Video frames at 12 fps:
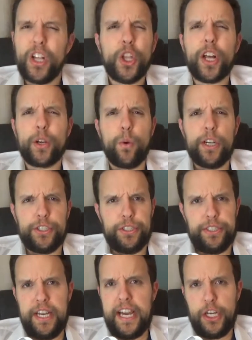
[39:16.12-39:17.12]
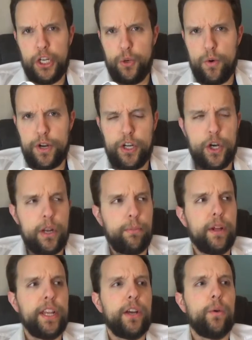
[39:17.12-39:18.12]
A lot of questions. I could go on and on.
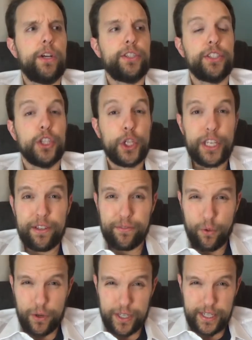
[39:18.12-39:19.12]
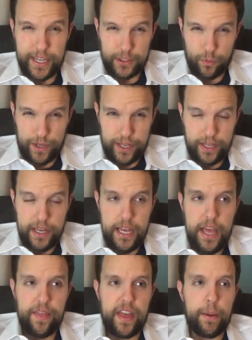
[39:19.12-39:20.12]
Plenty of questions. Looking forward to next week.
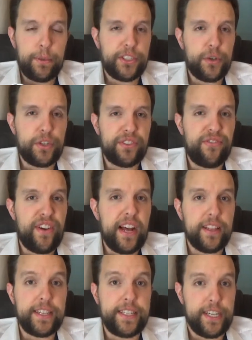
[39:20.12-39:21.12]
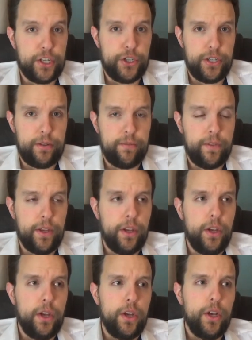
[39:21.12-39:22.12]
The episode is Valediction,
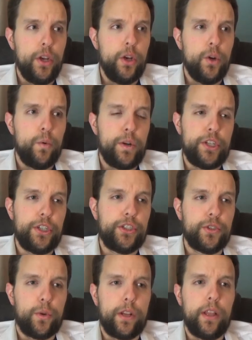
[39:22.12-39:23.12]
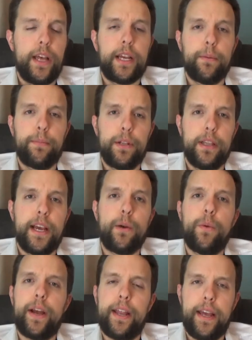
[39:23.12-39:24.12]
which is sort of like a
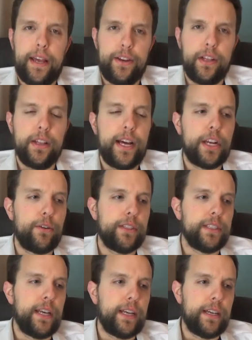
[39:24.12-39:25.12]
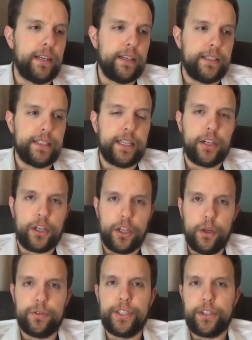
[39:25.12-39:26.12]
polite way to end a letter. It's like a
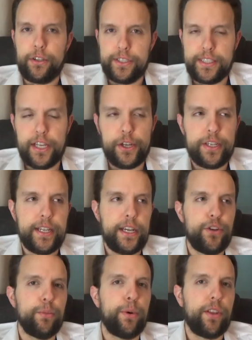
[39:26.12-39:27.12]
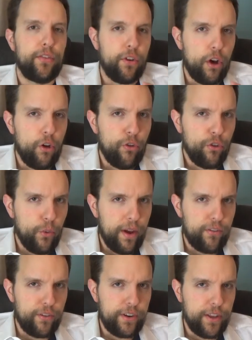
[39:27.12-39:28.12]
closing or a salutation, but it also
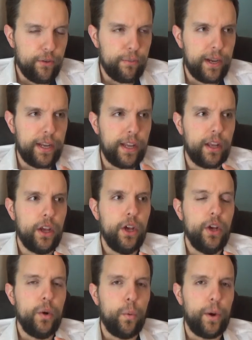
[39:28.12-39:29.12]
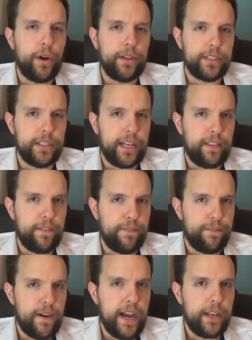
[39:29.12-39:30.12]
has another meaning where it's like the
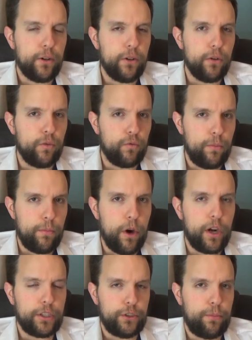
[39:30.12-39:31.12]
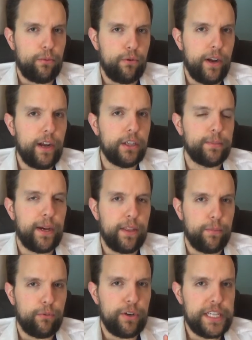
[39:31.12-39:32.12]
final remarks or prayers by
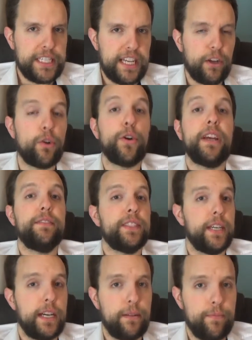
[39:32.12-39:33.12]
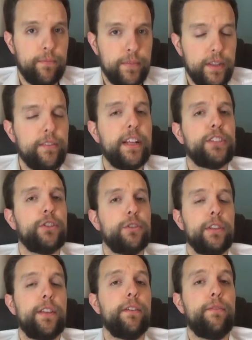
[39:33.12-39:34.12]
the priest at a gravesite. That's
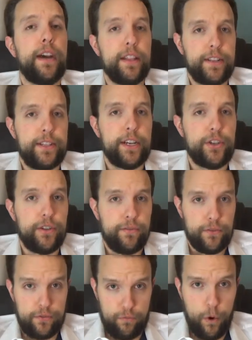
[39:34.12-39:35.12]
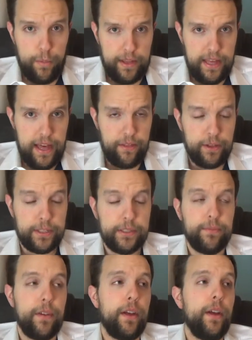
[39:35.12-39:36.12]
usually the valediction for the Roman
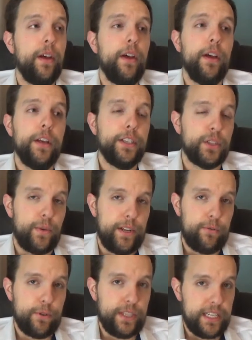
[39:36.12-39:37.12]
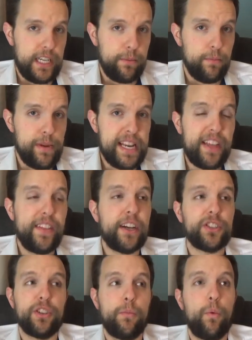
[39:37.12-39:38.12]
Catholics. So interesting double meaning
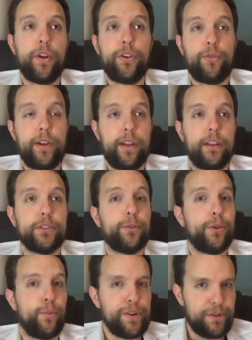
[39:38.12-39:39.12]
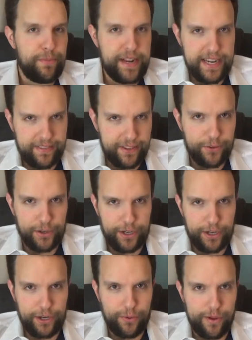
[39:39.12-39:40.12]
there. So I'm wondering sort of which meaning that they're
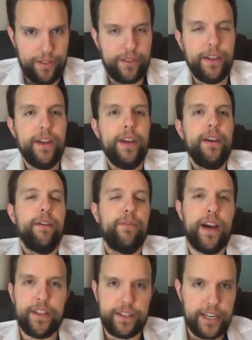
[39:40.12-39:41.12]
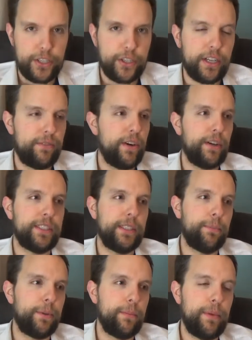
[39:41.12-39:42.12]
going to go with. Valediction could very
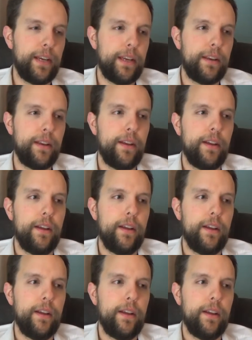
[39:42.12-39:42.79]
simply mean